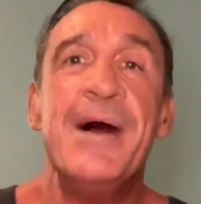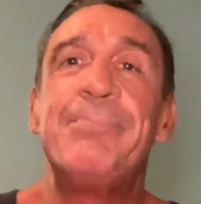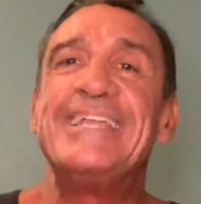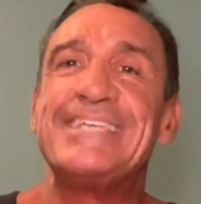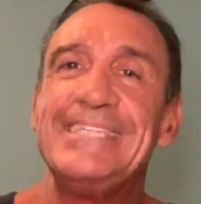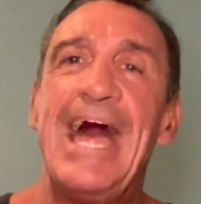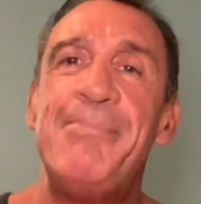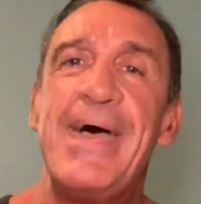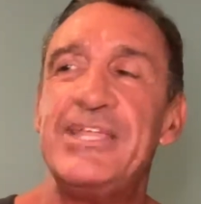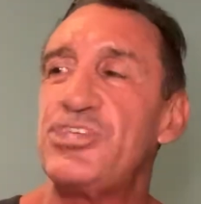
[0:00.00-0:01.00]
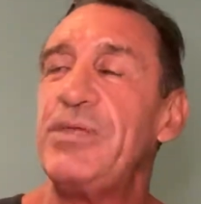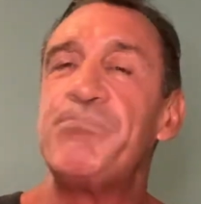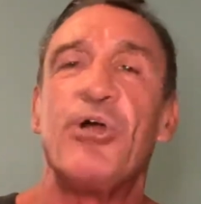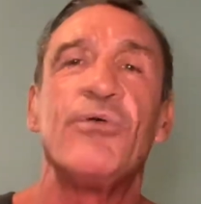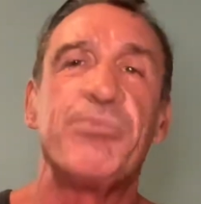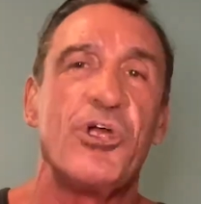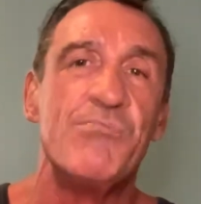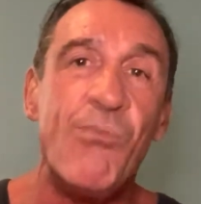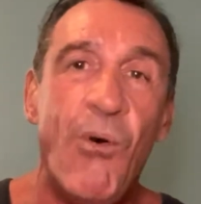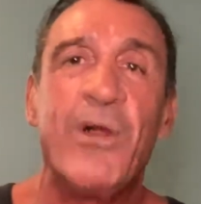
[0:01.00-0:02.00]
but it's a lot better to
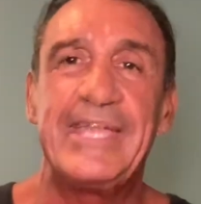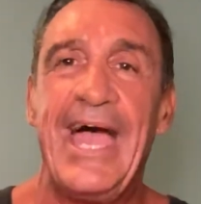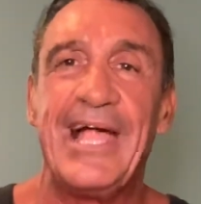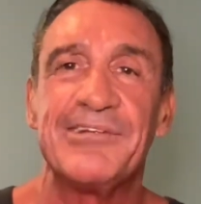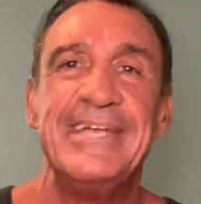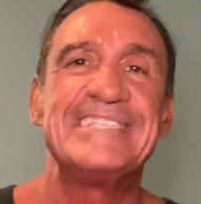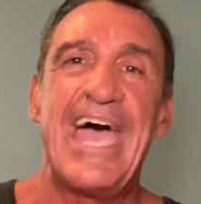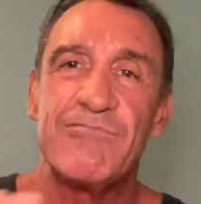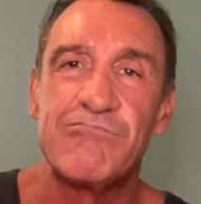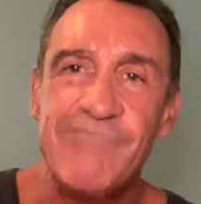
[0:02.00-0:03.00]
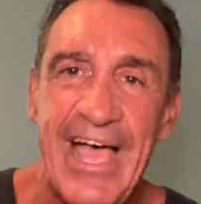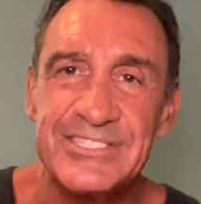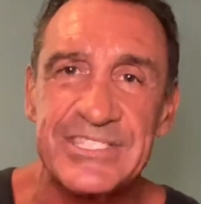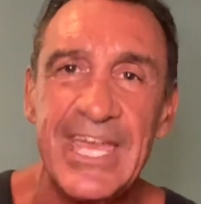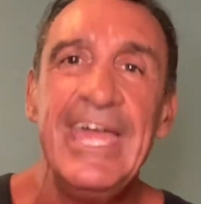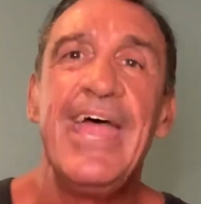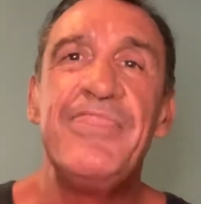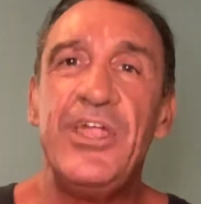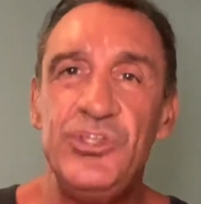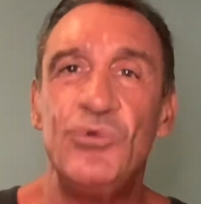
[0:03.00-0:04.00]
burn more calories at rest
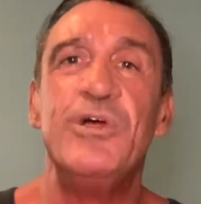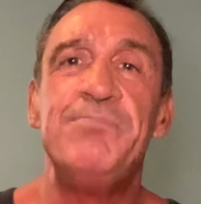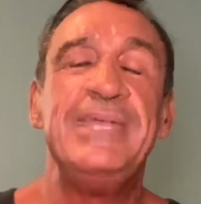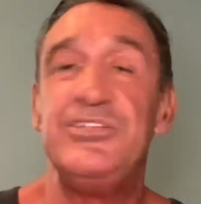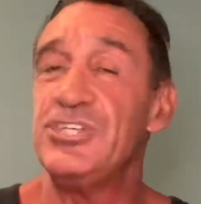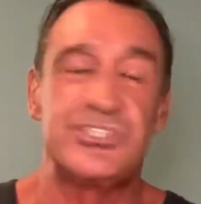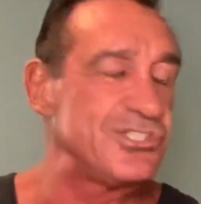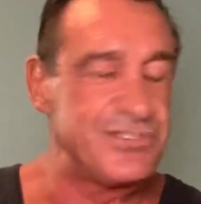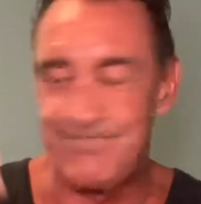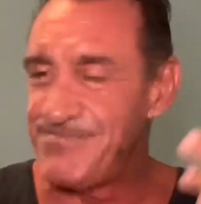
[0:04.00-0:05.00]
than you would be just